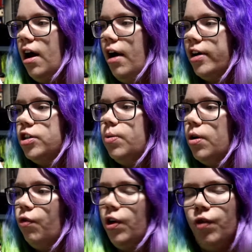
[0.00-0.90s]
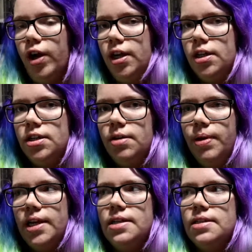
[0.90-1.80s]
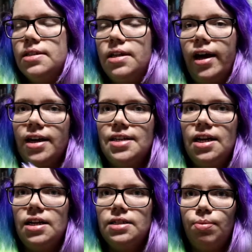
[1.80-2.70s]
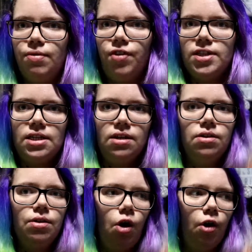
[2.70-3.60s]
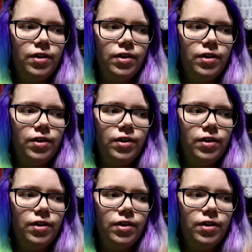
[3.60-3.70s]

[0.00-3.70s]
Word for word: I actually want to reread it because, like I said, it is a bit fuzzy on the